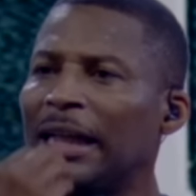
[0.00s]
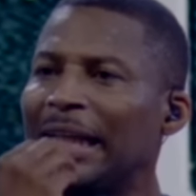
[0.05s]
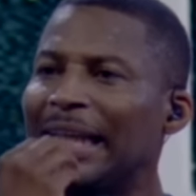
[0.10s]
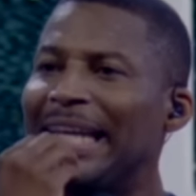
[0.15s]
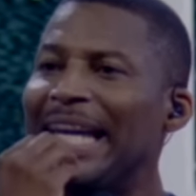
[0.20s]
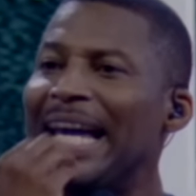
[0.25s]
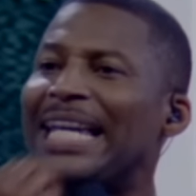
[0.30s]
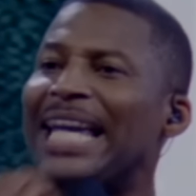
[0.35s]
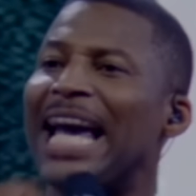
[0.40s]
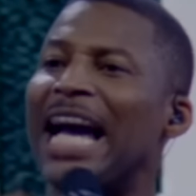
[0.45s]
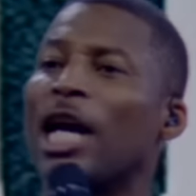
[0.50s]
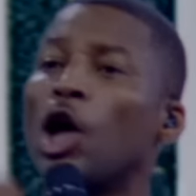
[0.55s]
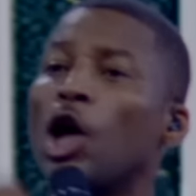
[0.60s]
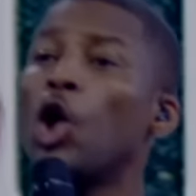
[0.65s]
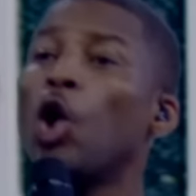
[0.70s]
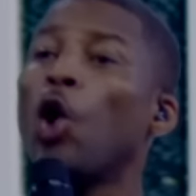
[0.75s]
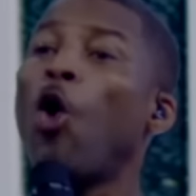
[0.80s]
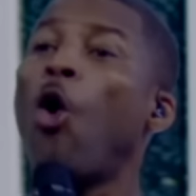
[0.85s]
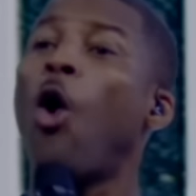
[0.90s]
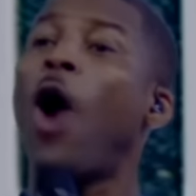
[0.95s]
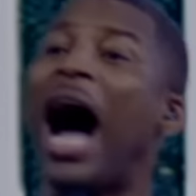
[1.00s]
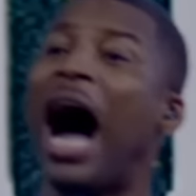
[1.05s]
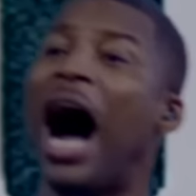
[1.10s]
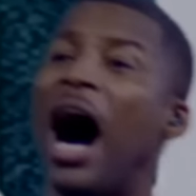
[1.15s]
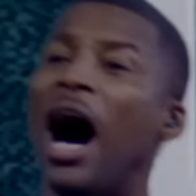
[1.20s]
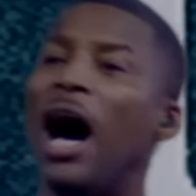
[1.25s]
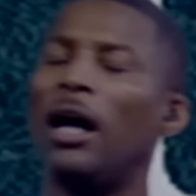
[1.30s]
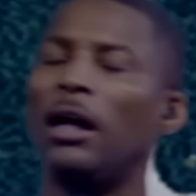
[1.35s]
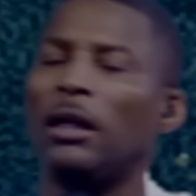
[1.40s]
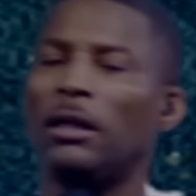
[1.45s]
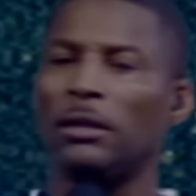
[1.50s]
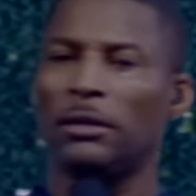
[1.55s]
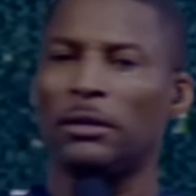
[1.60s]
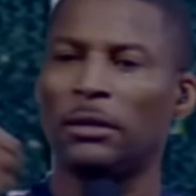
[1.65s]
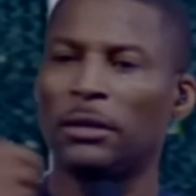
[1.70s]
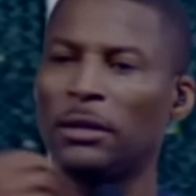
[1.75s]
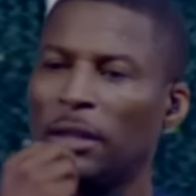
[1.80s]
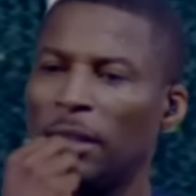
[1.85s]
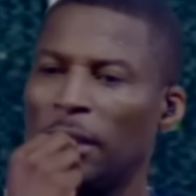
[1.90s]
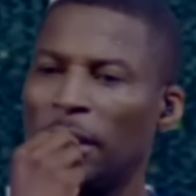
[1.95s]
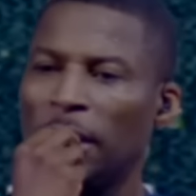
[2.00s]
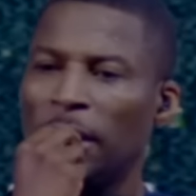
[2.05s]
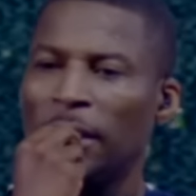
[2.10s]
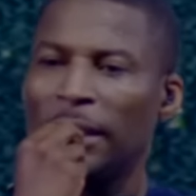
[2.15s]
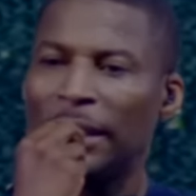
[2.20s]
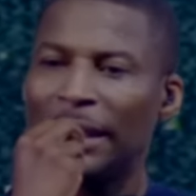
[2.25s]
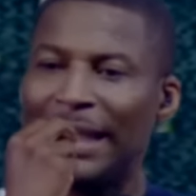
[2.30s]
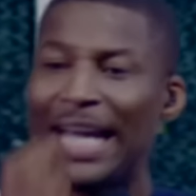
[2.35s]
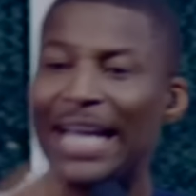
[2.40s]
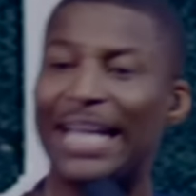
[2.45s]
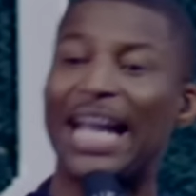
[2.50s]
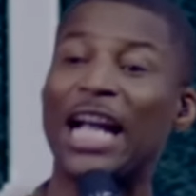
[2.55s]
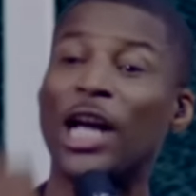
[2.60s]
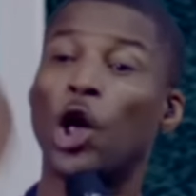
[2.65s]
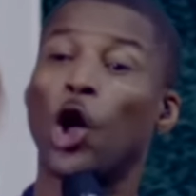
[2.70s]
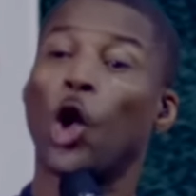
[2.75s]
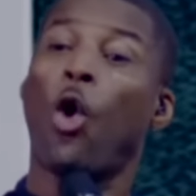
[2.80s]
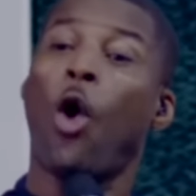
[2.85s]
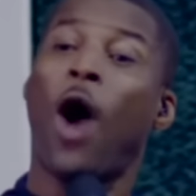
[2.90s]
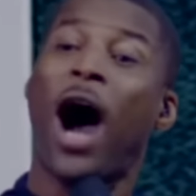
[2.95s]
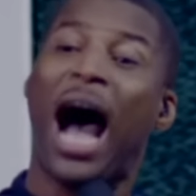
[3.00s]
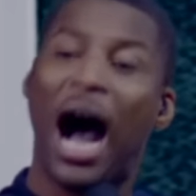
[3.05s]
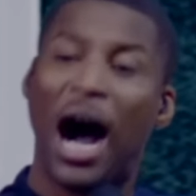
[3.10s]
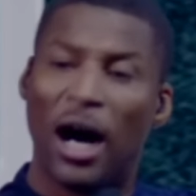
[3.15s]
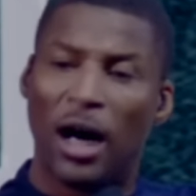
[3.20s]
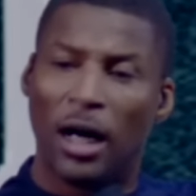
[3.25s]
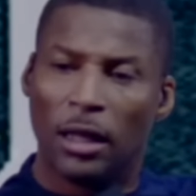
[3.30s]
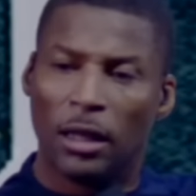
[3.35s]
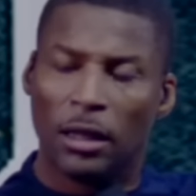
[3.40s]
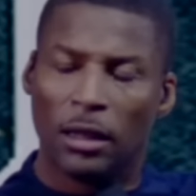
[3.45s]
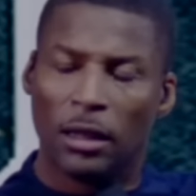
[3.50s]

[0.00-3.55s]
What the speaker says: There's some glory. There are certain